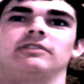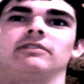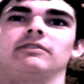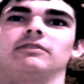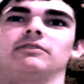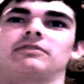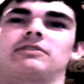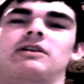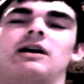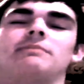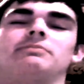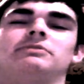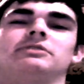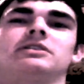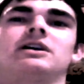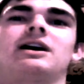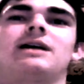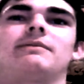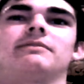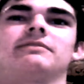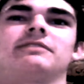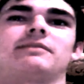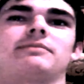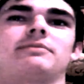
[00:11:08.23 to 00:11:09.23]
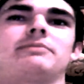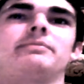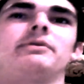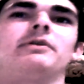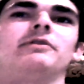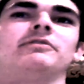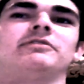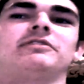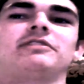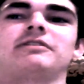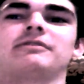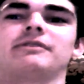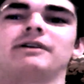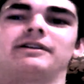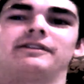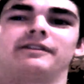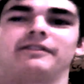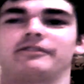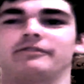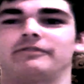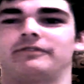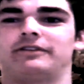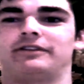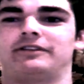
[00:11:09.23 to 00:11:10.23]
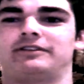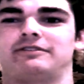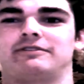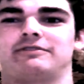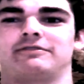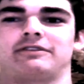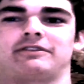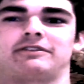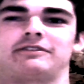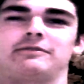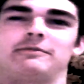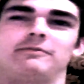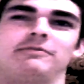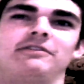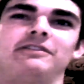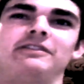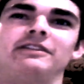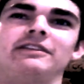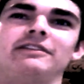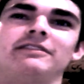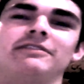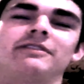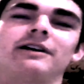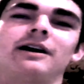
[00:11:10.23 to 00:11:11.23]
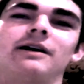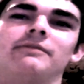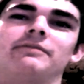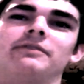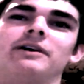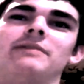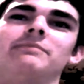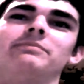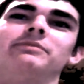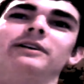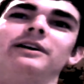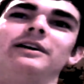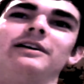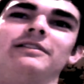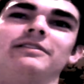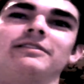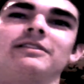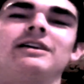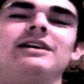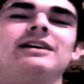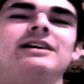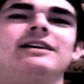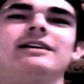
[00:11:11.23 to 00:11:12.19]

There's a couple of comments I've been posting around other videos, like UCD's top 5 plays,